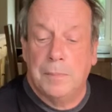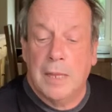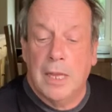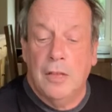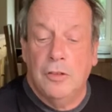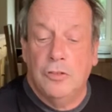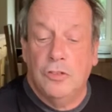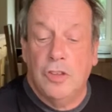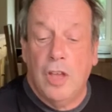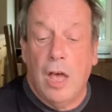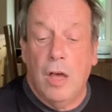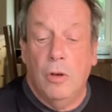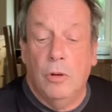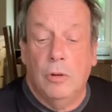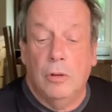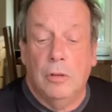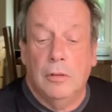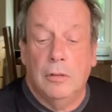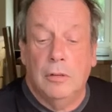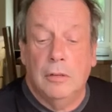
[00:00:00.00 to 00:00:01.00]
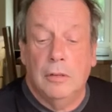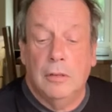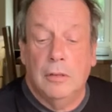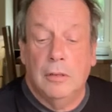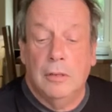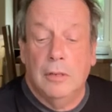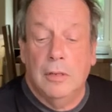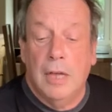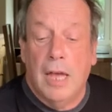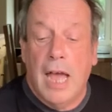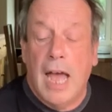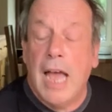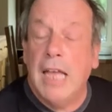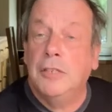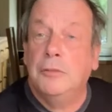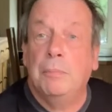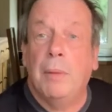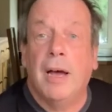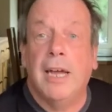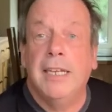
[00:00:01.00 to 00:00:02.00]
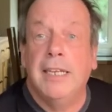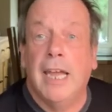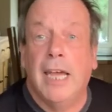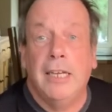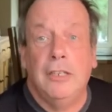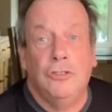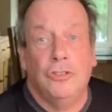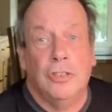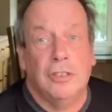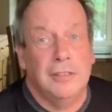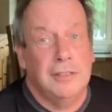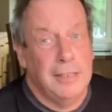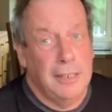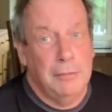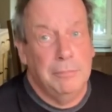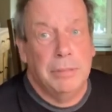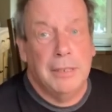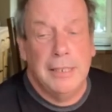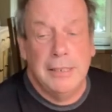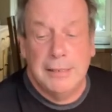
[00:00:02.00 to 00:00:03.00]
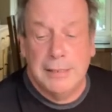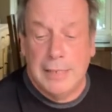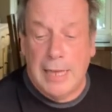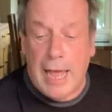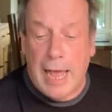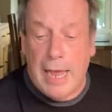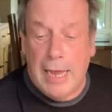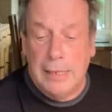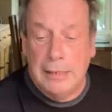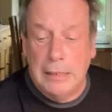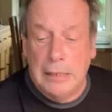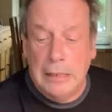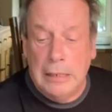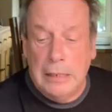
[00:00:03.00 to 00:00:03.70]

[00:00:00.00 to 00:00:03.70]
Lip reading: So, as by nature deeply sad,